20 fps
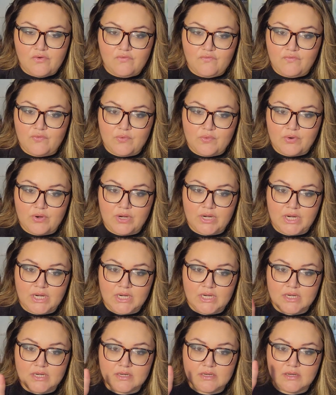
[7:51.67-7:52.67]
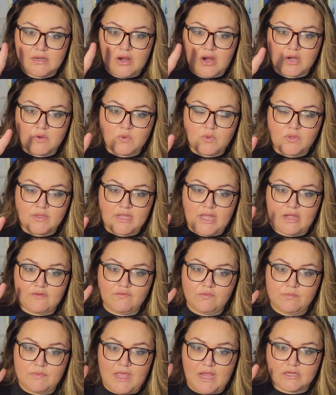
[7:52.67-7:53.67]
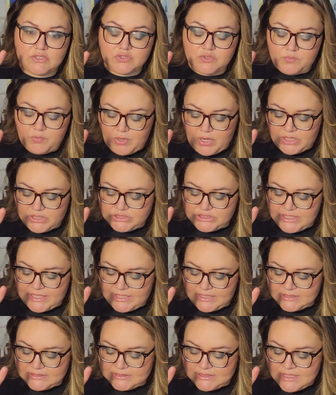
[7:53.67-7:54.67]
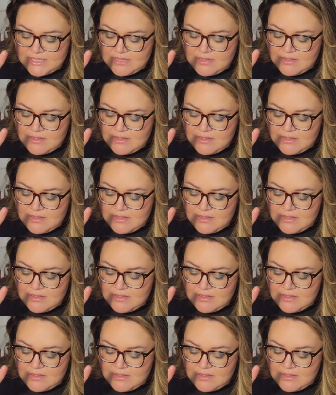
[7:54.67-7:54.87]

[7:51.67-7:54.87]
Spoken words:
4 are rolling out from the actual project,